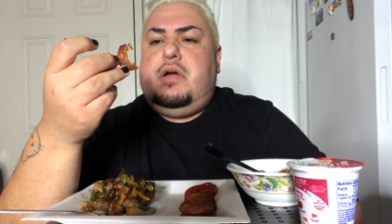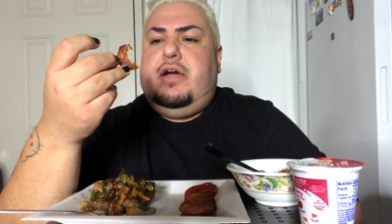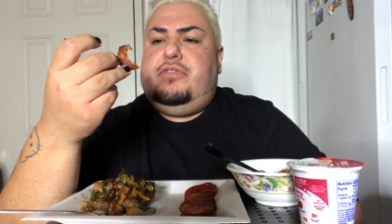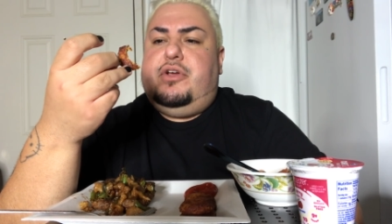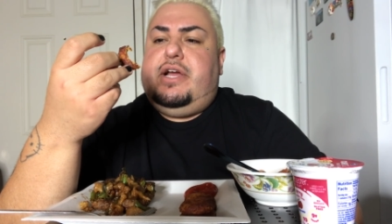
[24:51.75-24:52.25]

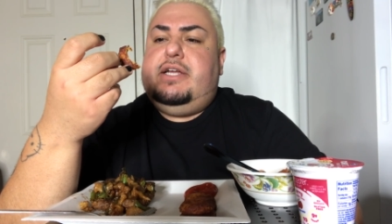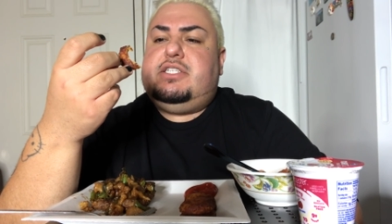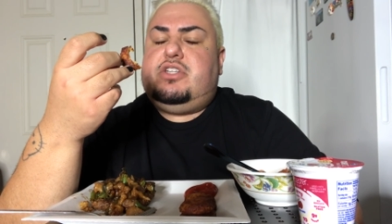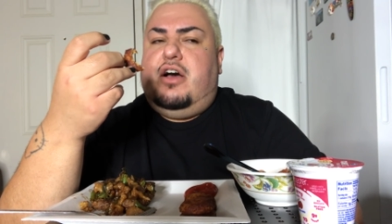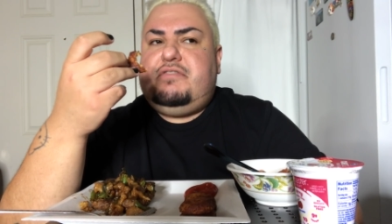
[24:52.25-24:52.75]
And they're kind of
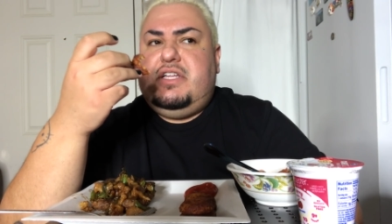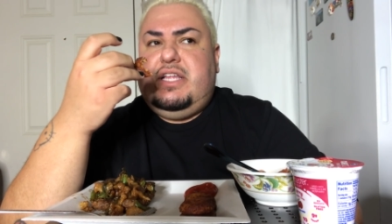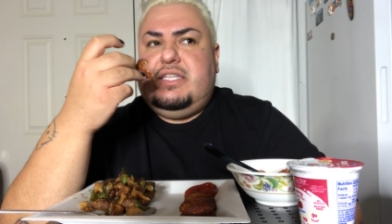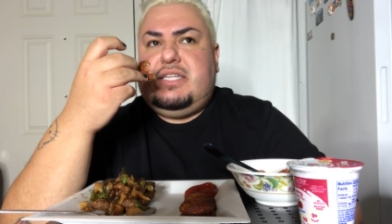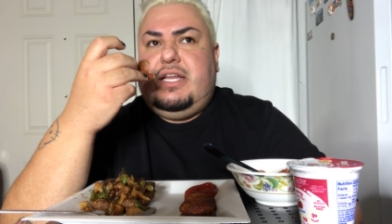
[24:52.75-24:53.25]
soft on
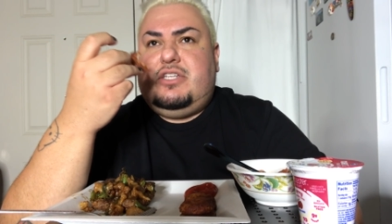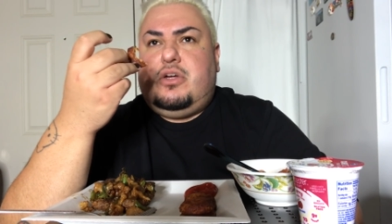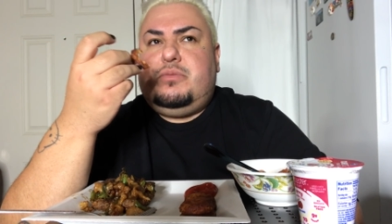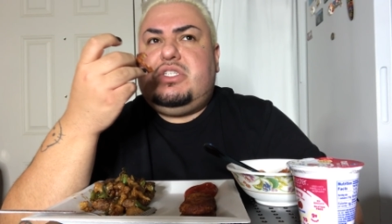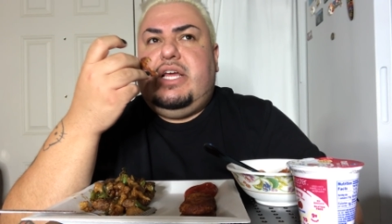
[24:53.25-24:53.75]
the inside. It's
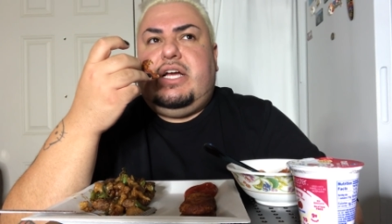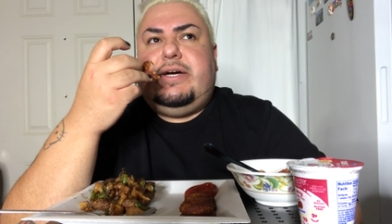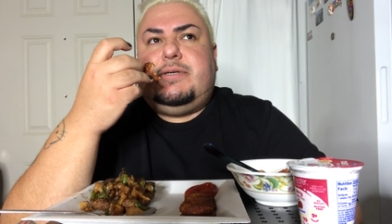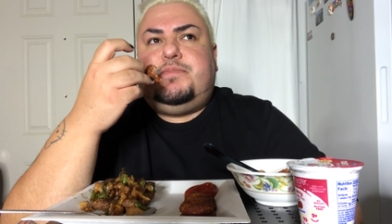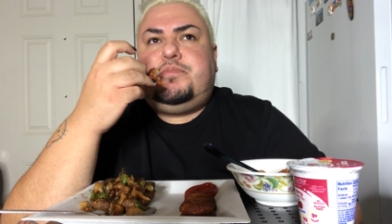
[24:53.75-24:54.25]
almost like
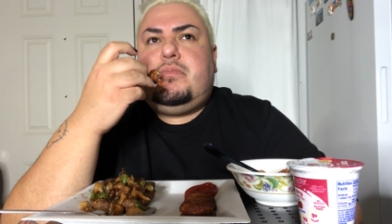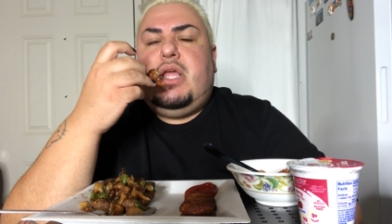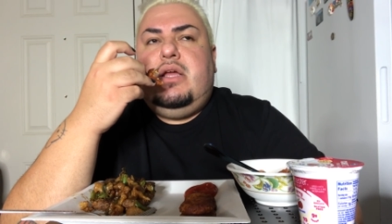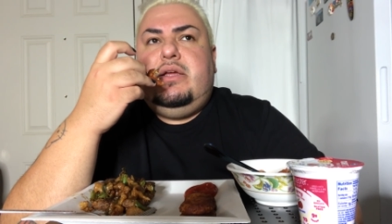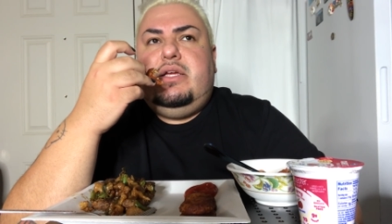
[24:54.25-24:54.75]
a
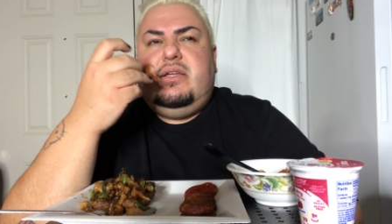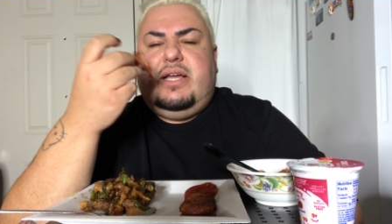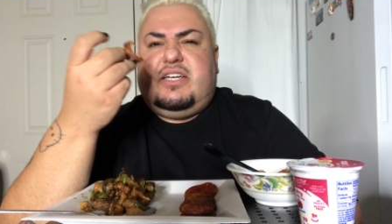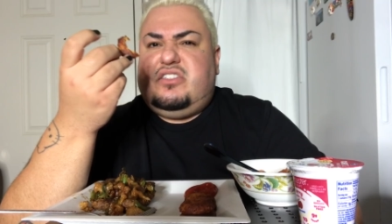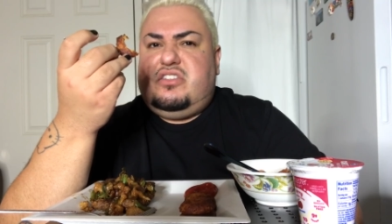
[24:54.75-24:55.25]

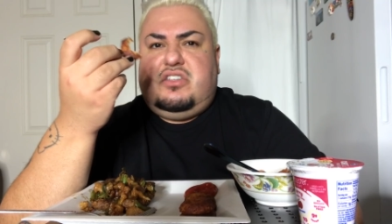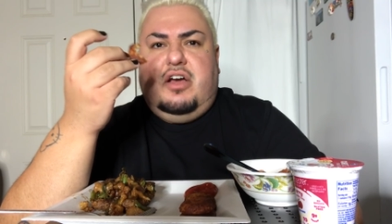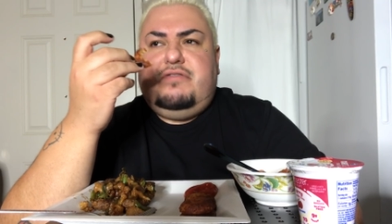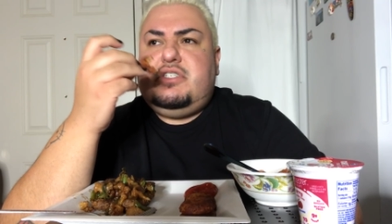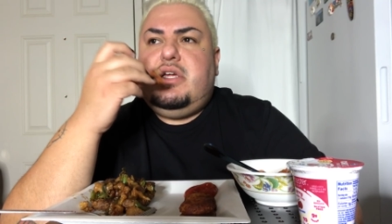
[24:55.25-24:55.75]
like a
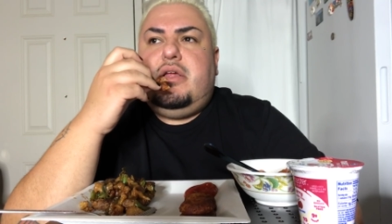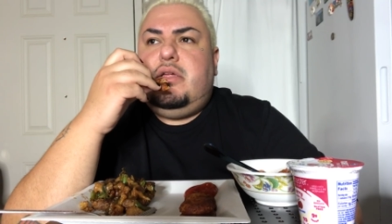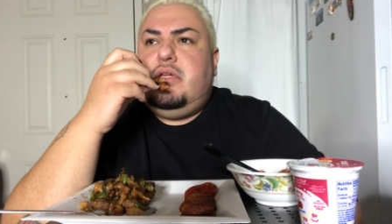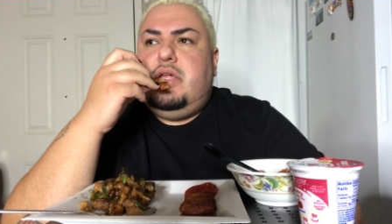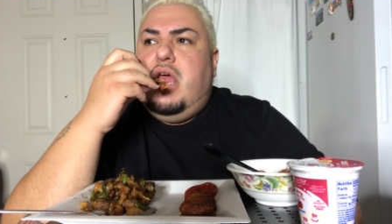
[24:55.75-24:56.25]
stuffed
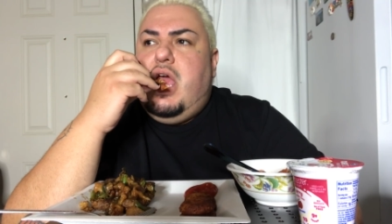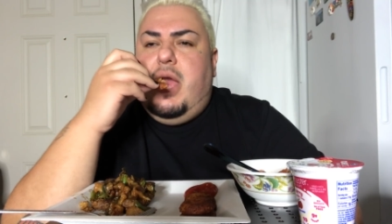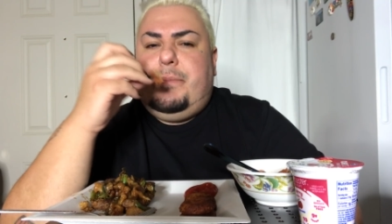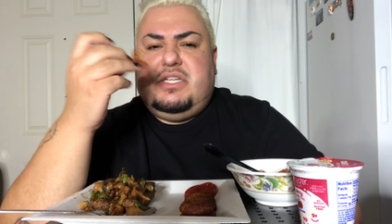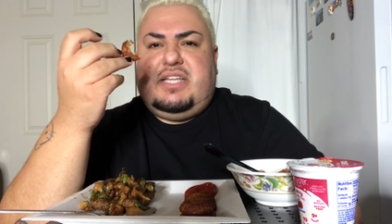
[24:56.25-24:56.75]

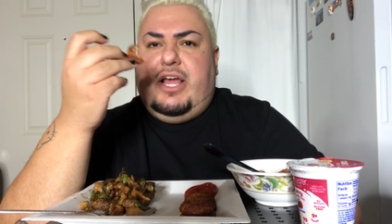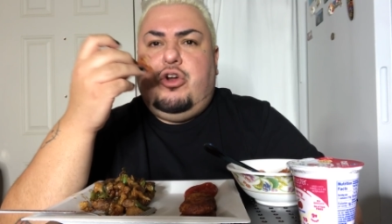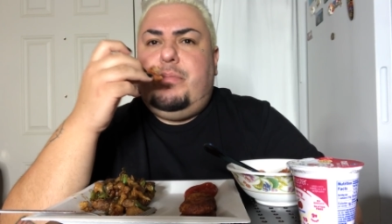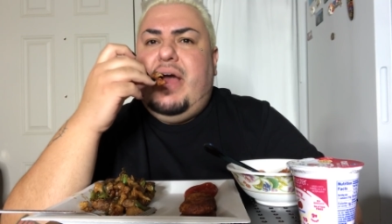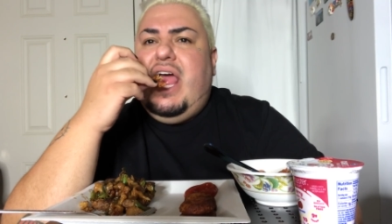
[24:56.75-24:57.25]

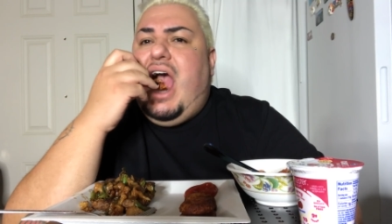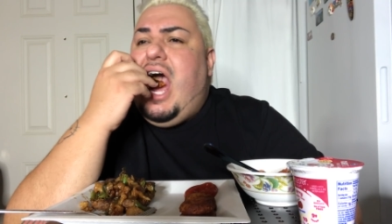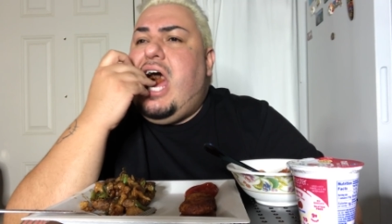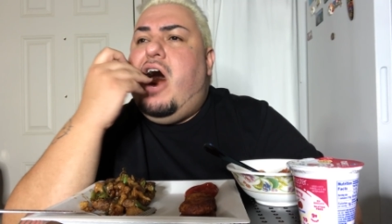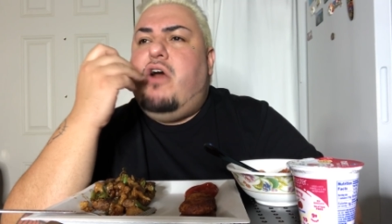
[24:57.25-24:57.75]
potato bite.
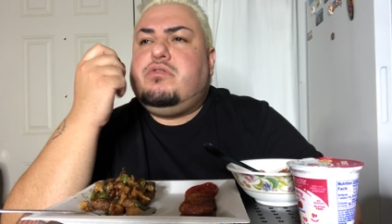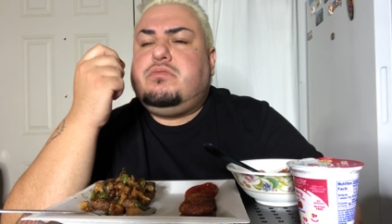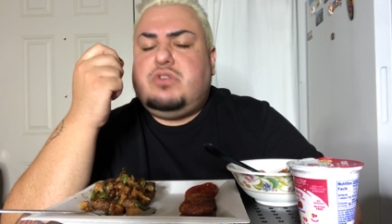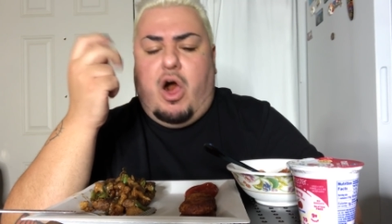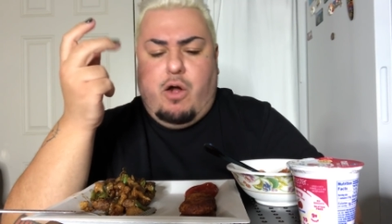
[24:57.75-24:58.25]

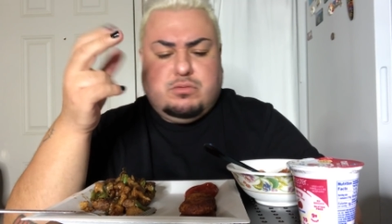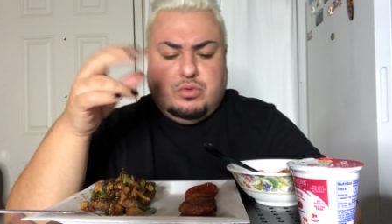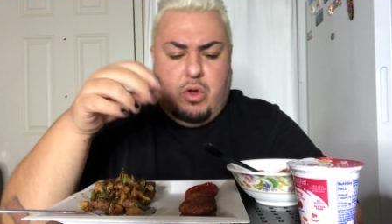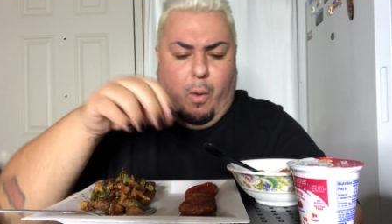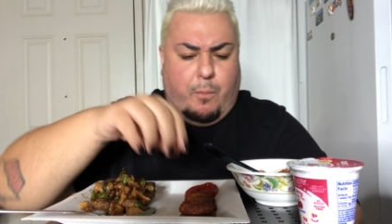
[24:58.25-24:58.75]
I
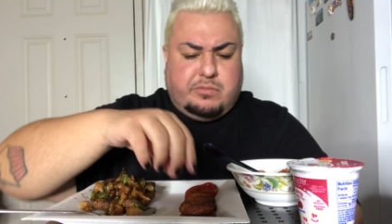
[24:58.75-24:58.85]
don't know.